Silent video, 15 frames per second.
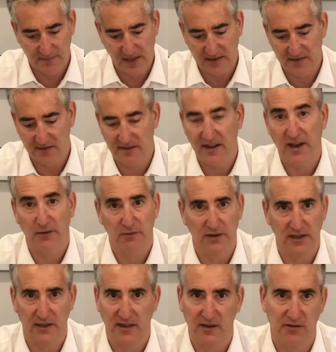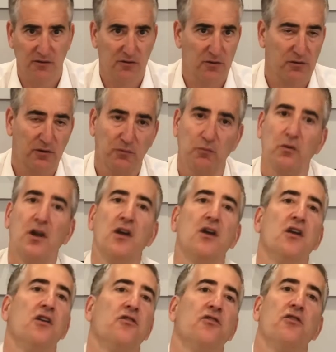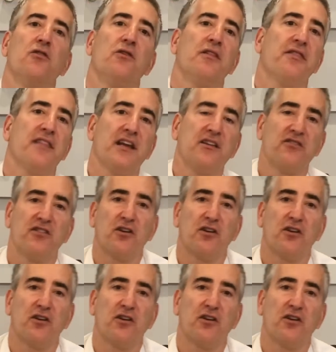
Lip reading: That's integrity. That's doing things